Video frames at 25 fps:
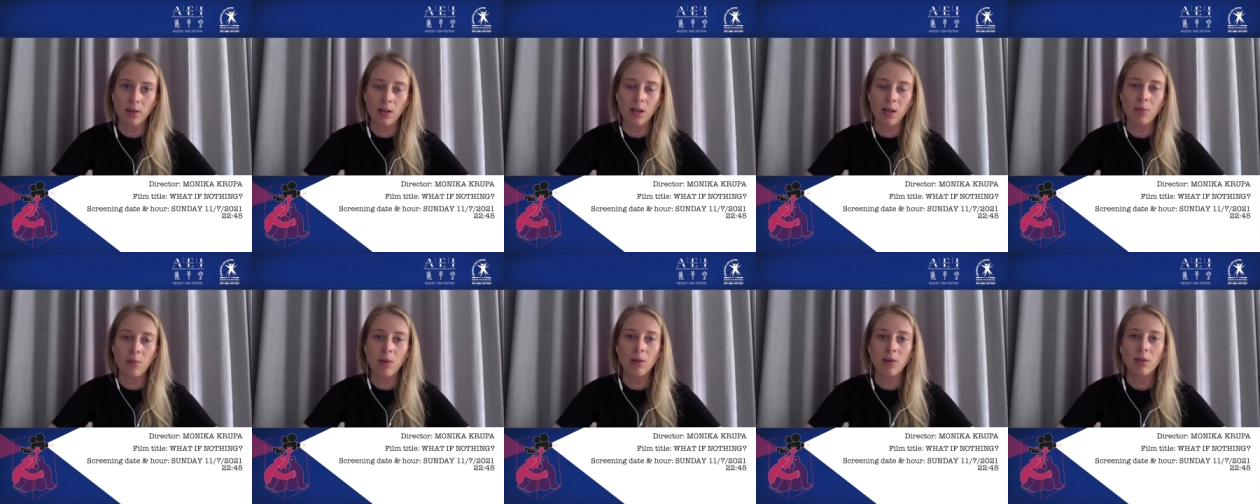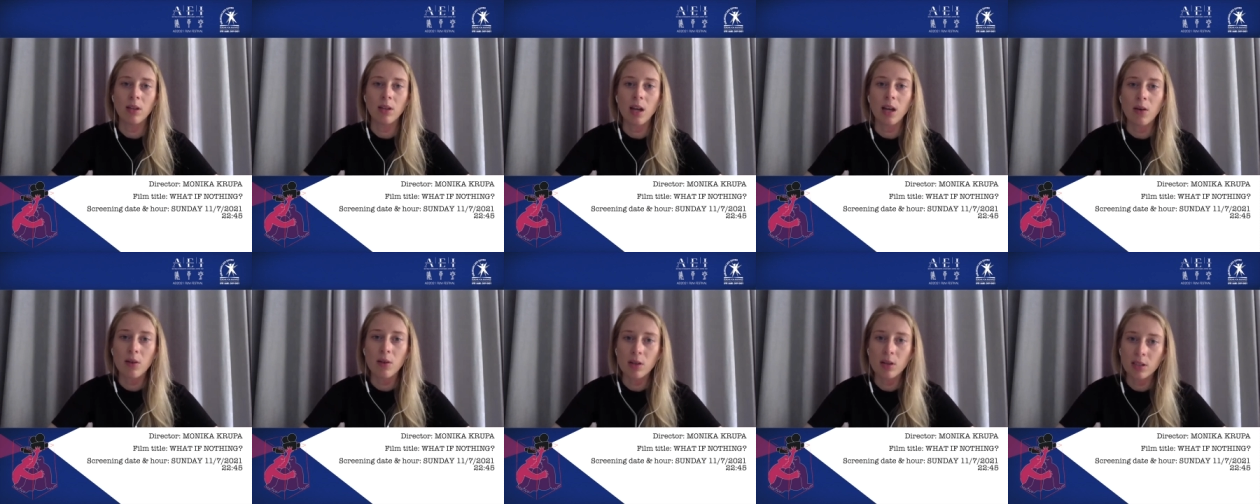about
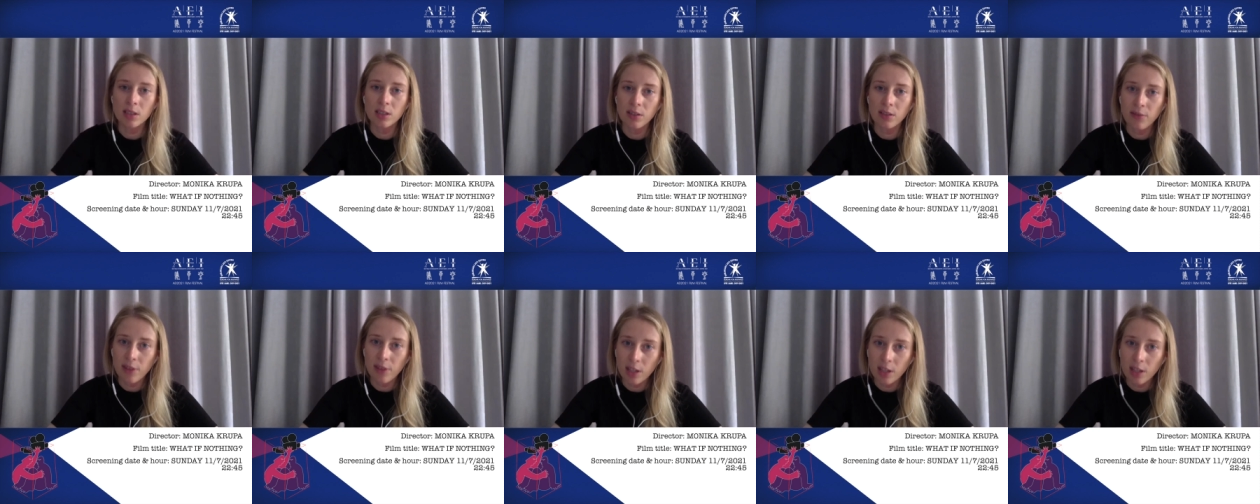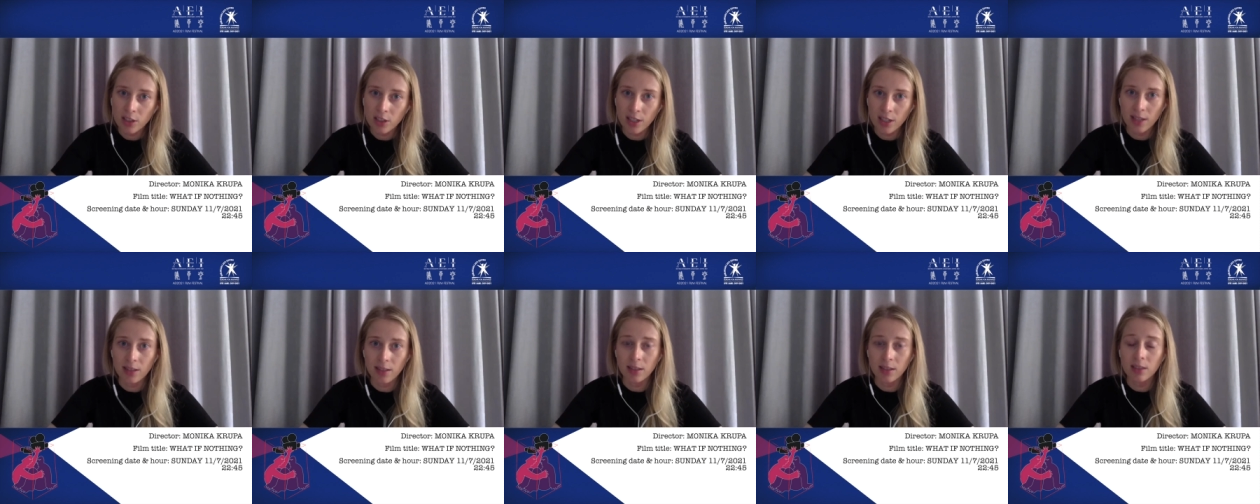our
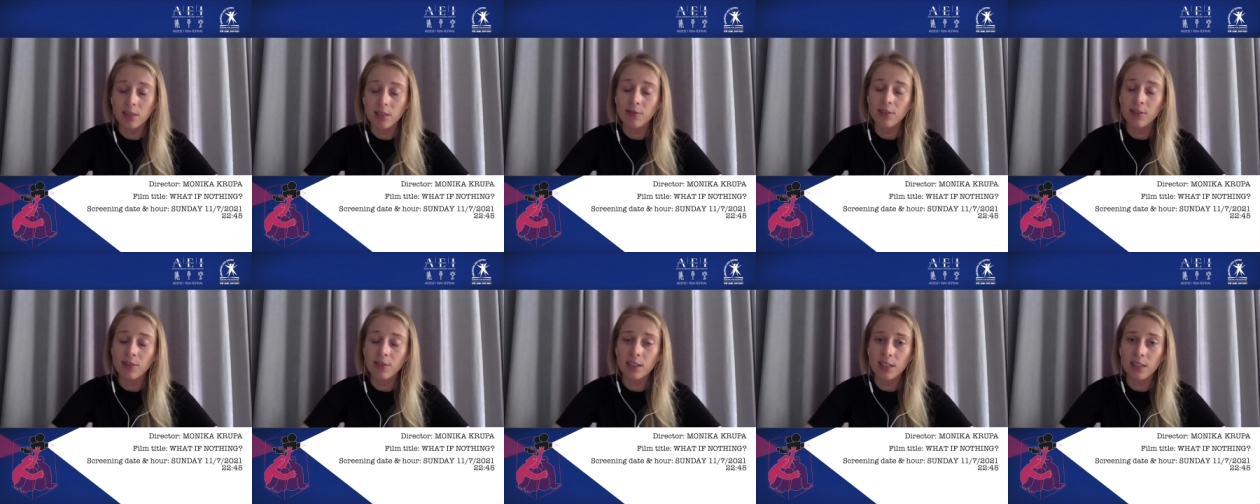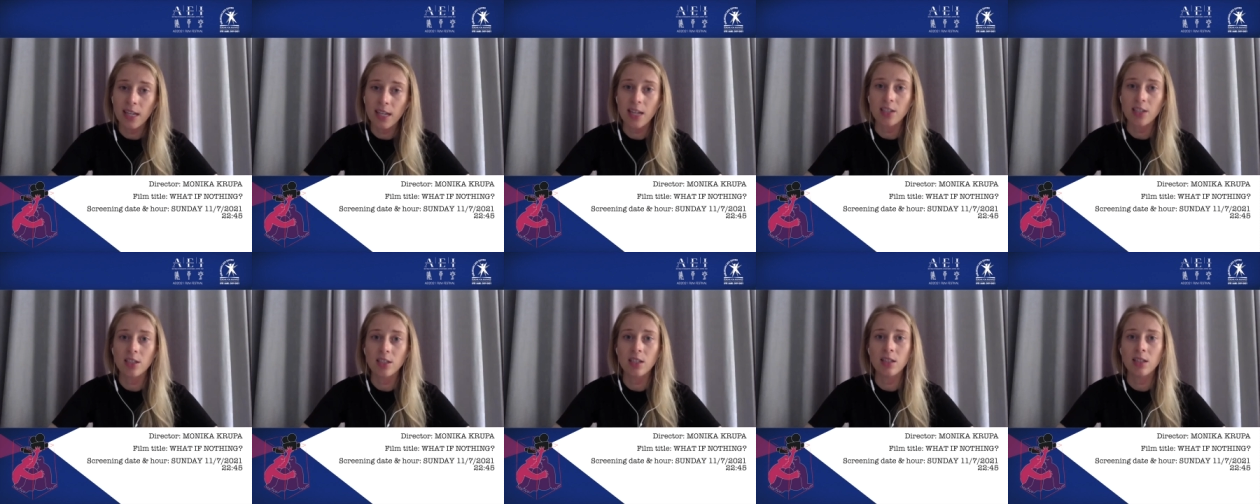
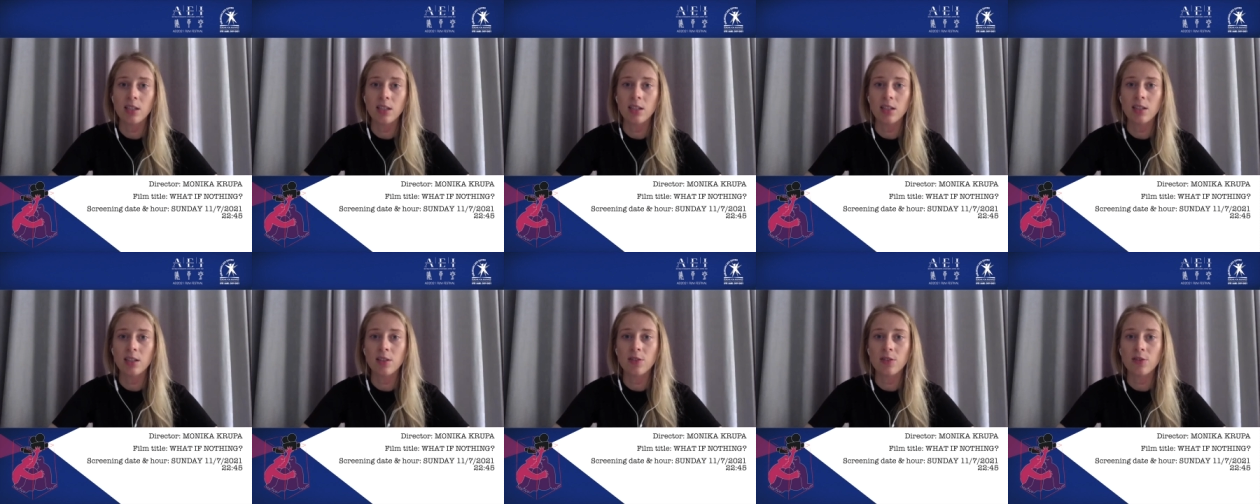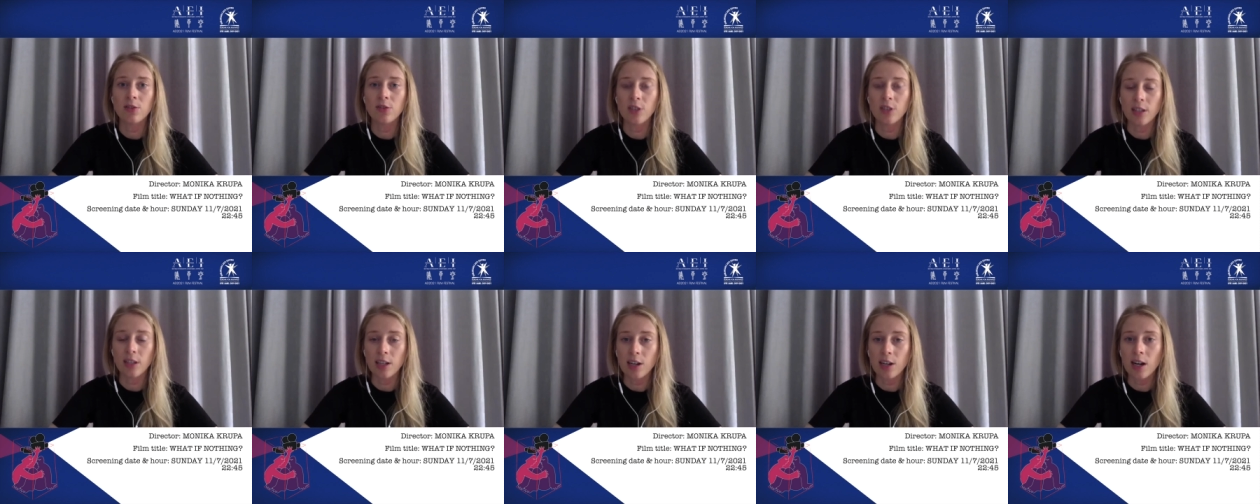civilization in
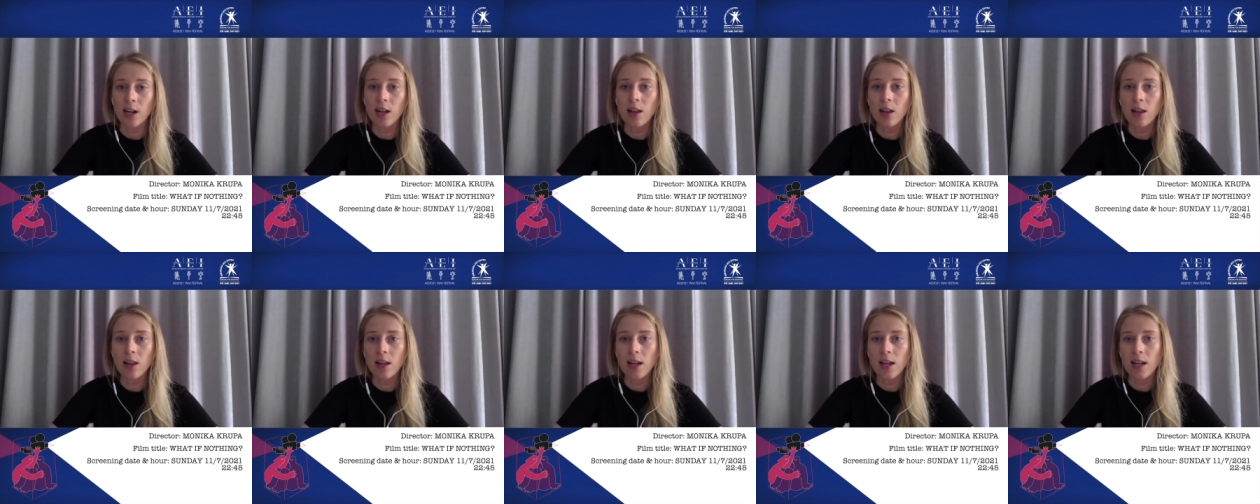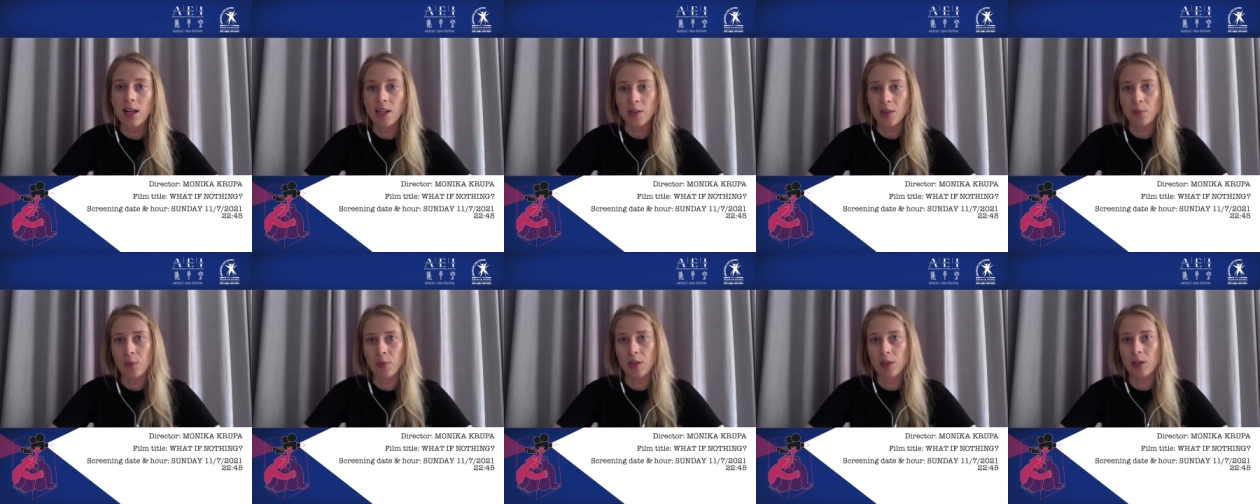general
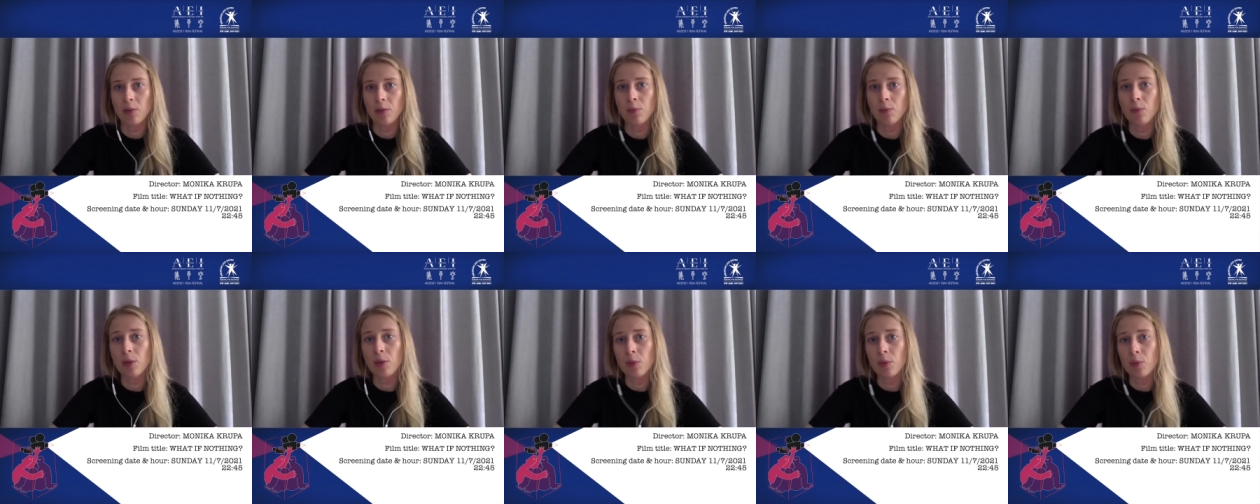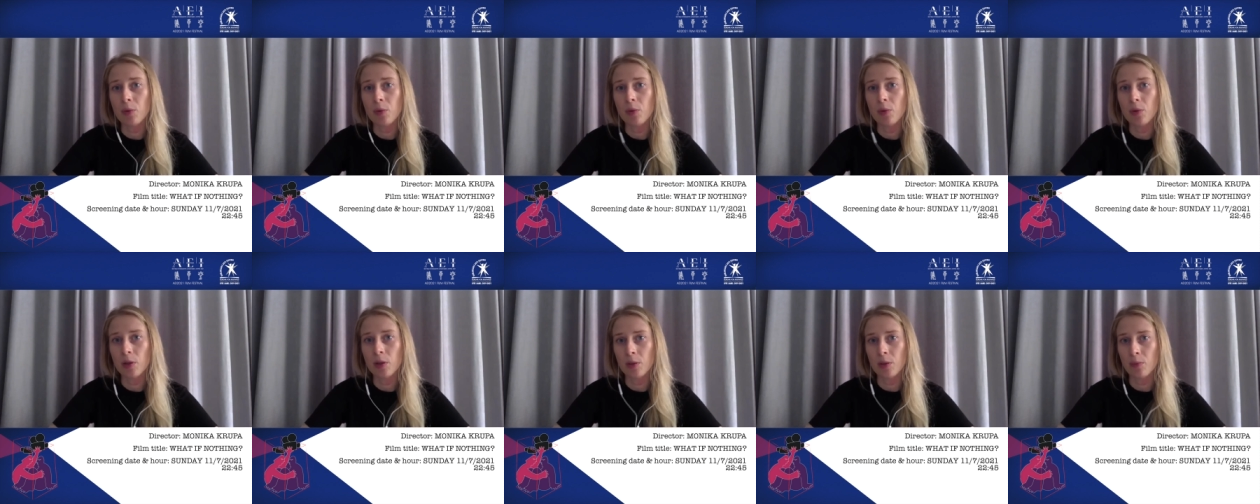and
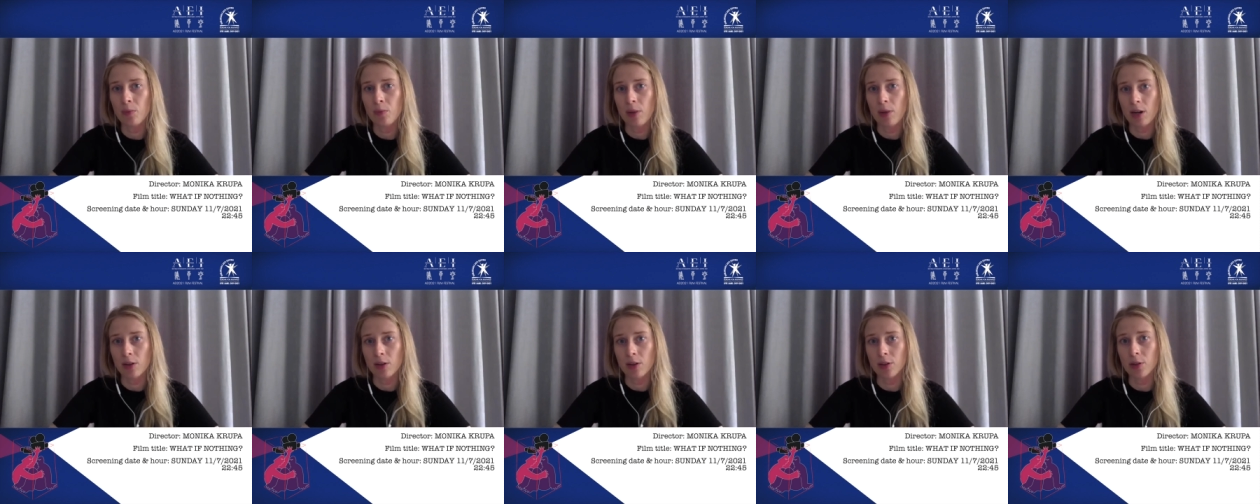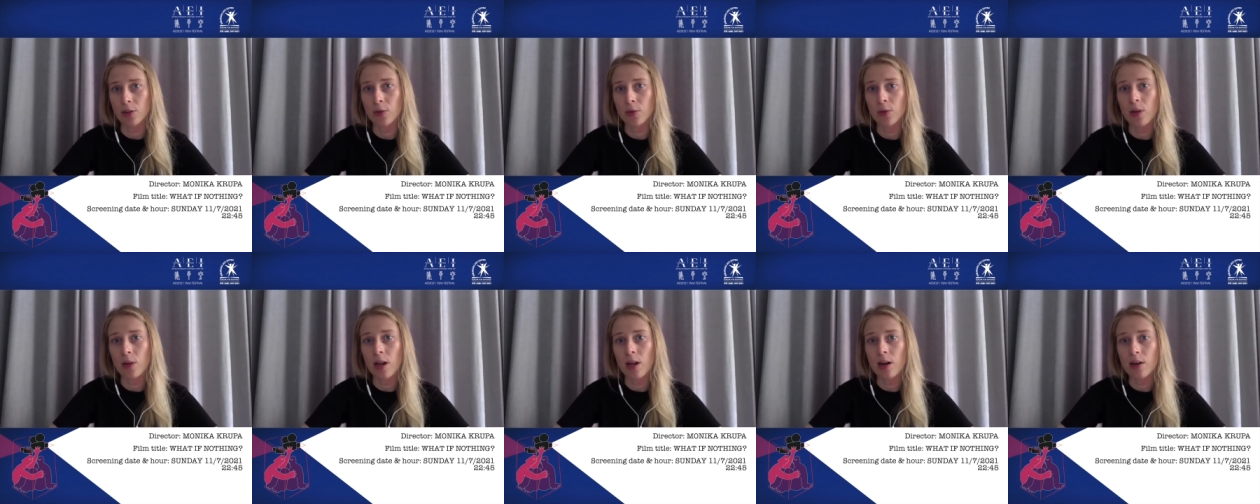people in
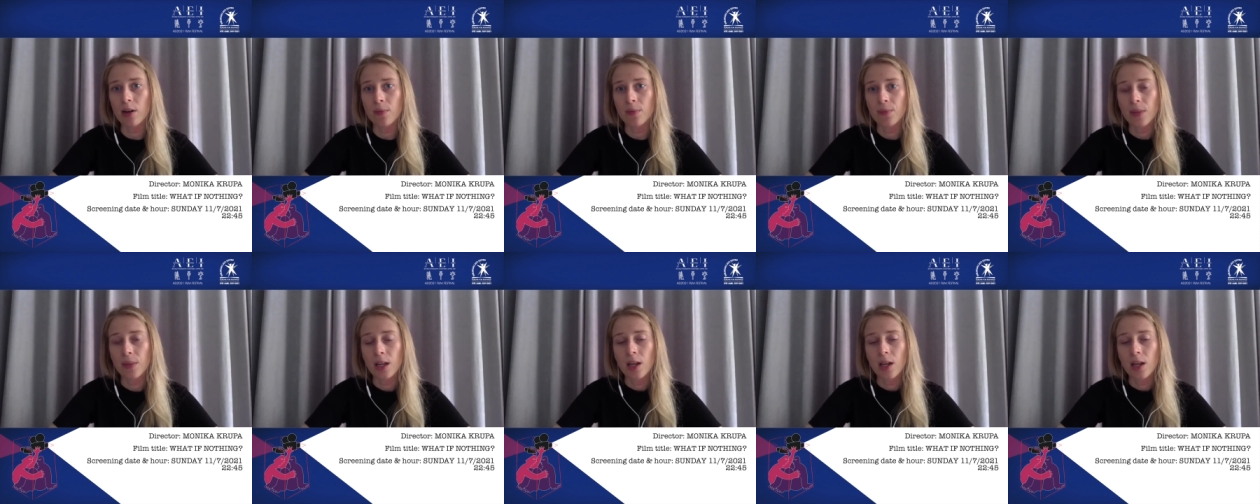particular.